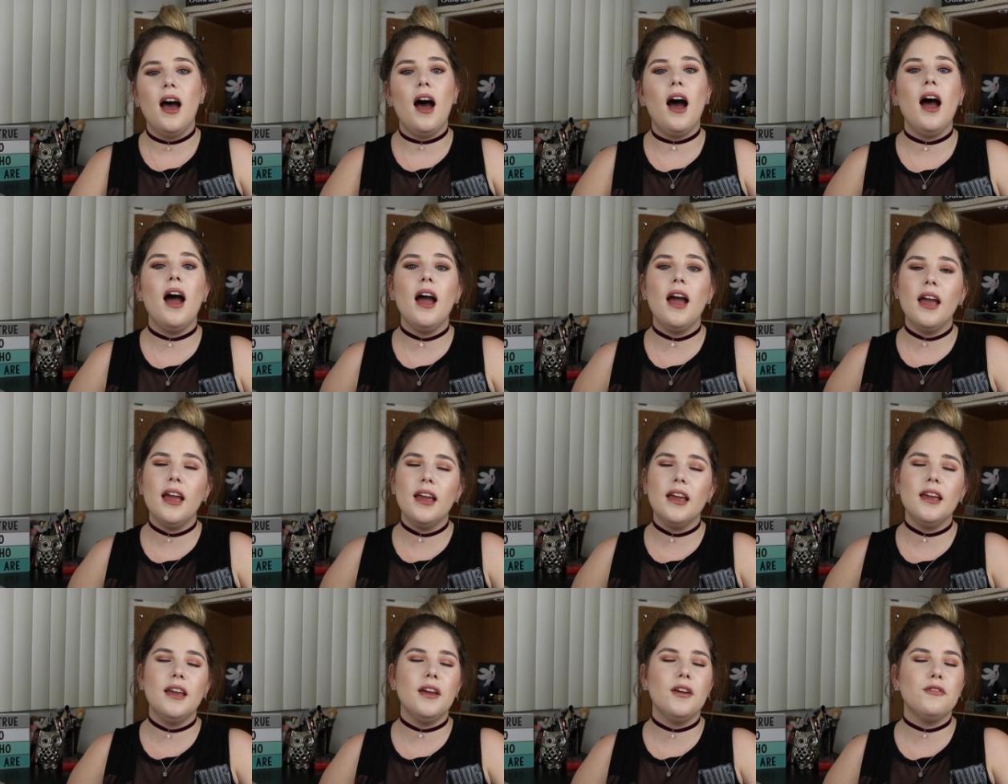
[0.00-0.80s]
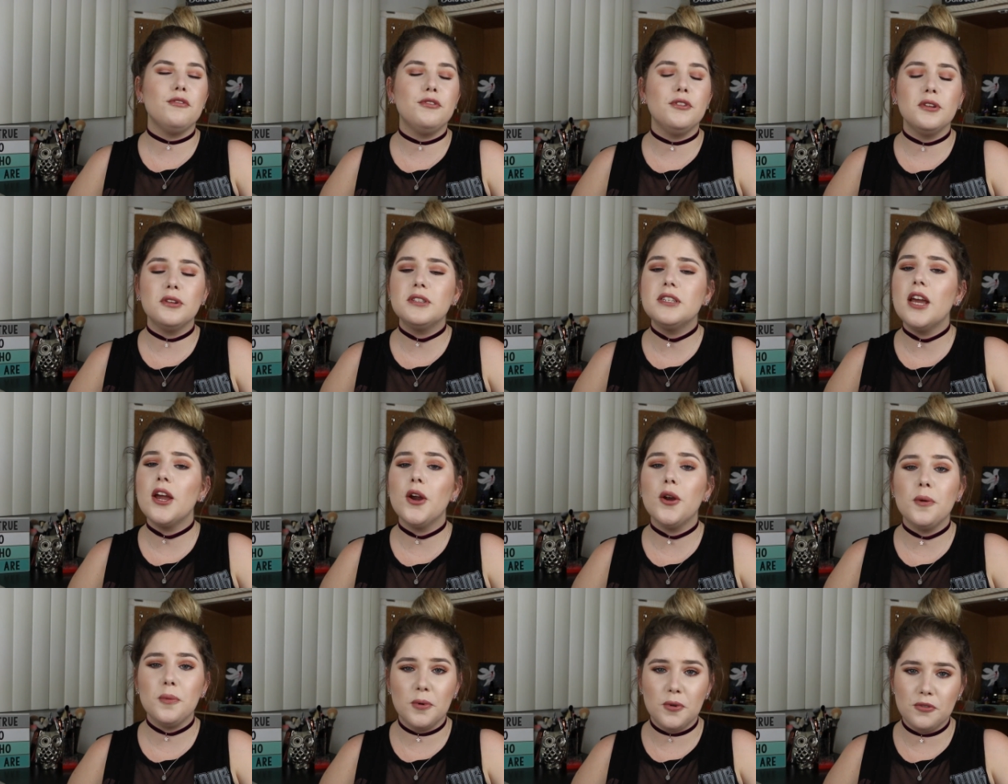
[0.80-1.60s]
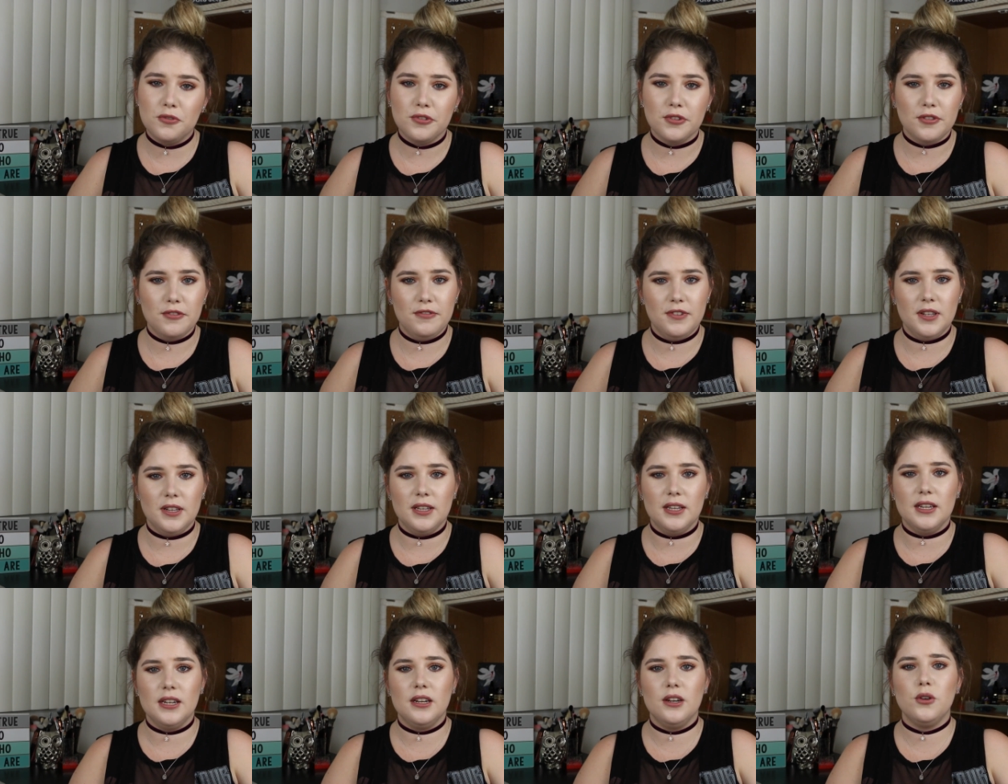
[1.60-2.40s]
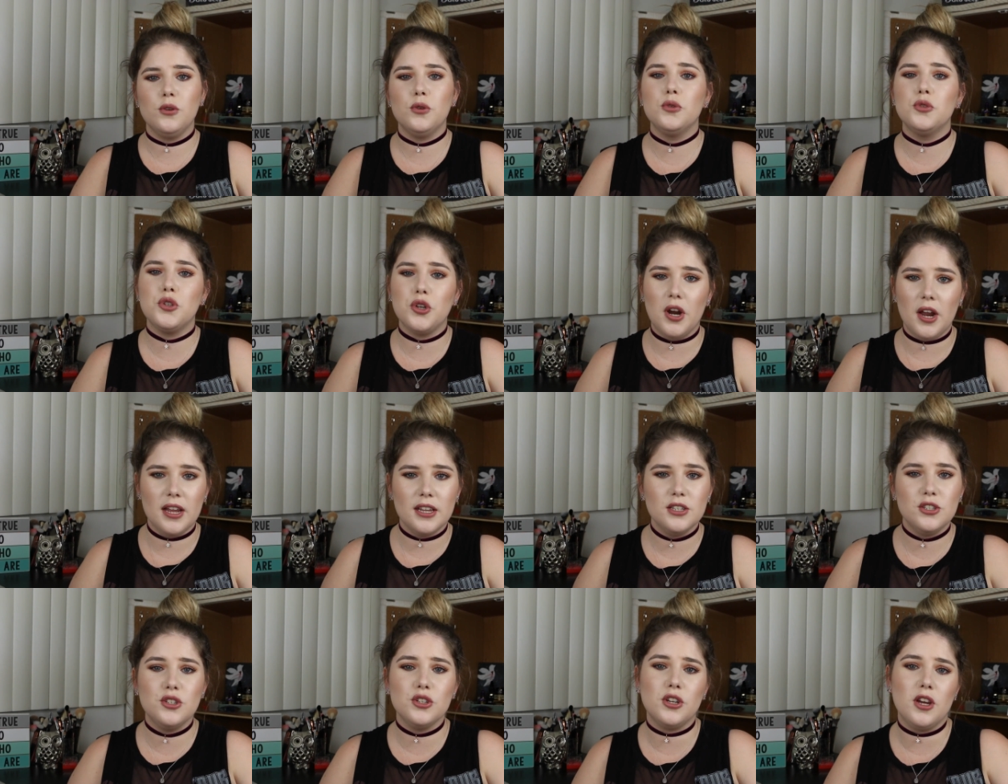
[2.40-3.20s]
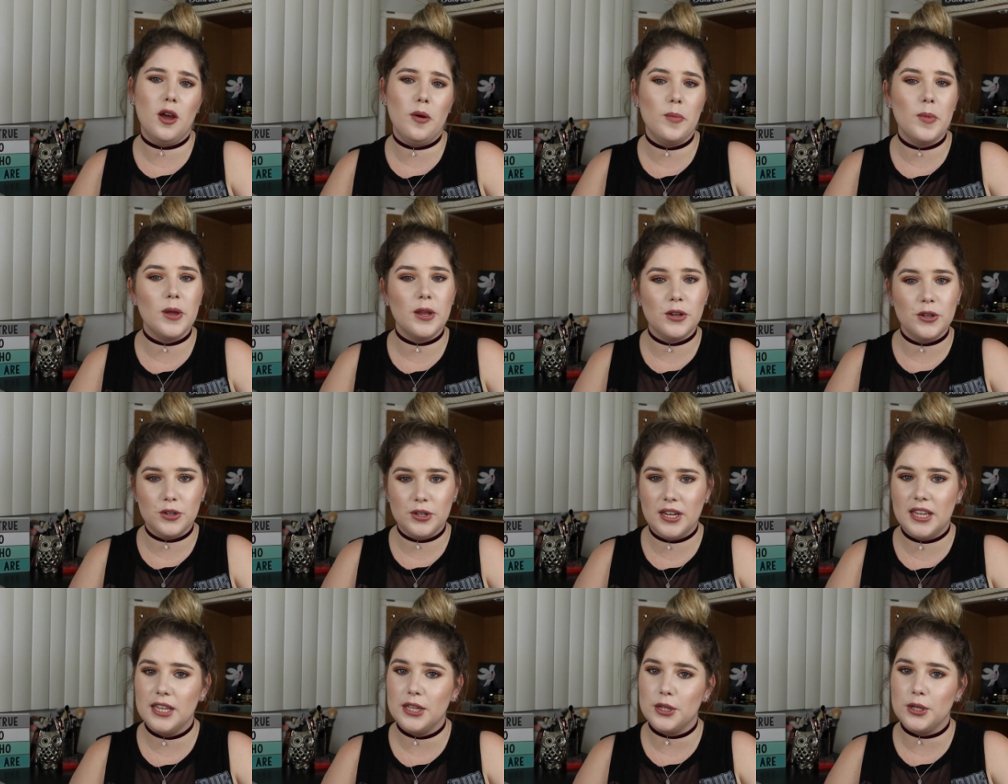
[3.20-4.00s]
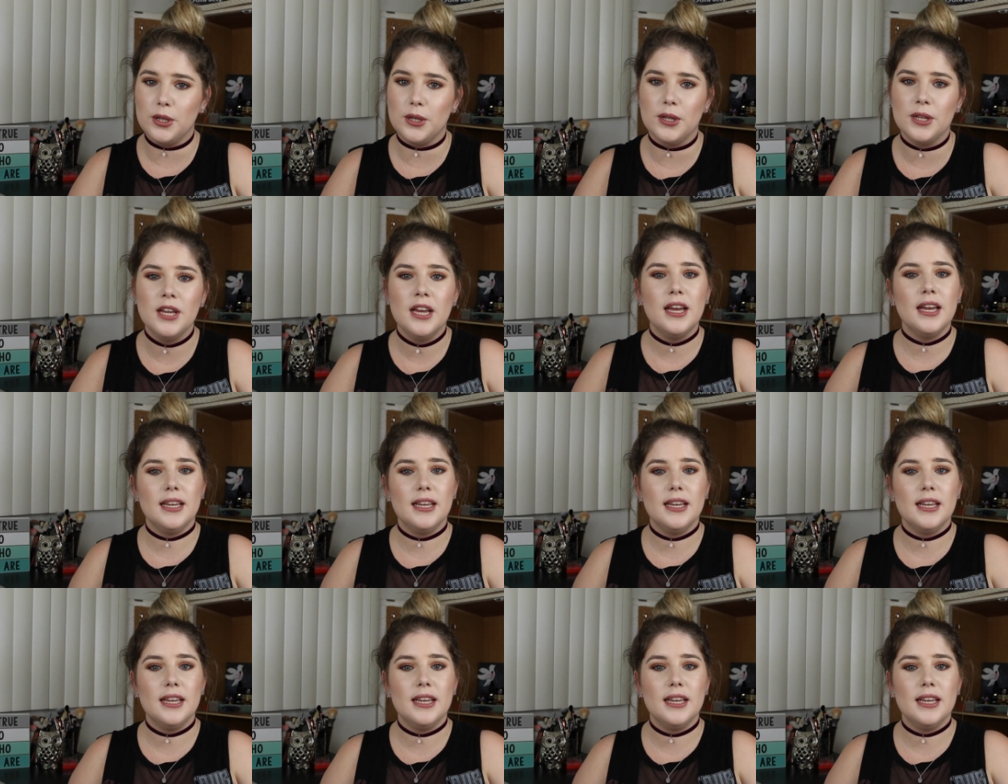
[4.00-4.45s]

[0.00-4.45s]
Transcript: I feel terrible for the villain who tries to come and kill